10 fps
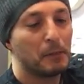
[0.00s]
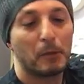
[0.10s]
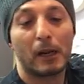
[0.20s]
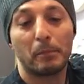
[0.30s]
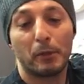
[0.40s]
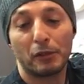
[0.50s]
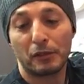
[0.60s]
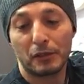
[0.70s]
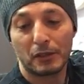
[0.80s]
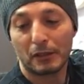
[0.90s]
But I
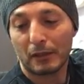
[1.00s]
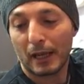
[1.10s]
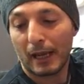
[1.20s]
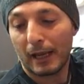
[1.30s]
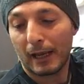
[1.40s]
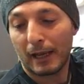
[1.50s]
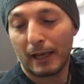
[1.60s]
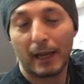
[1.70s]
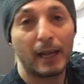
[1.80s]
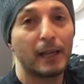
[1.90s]
purchased it
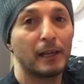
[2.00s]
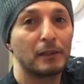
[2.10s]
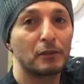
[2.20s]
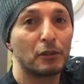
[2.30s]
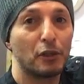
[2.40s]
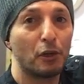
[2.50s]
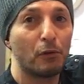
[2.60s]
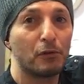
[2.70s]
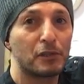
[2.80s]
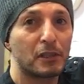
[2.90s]
as
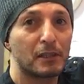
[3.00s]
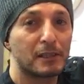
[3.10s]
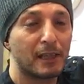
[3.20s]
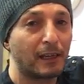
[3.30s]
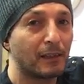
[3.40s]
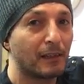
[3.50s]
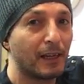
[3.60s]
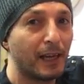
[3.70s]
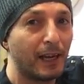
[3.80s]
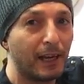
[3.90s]
used, second
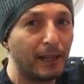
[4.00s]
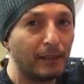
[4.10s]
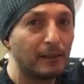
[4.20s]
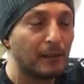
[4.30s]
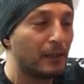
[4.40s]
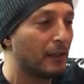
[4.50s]
hand,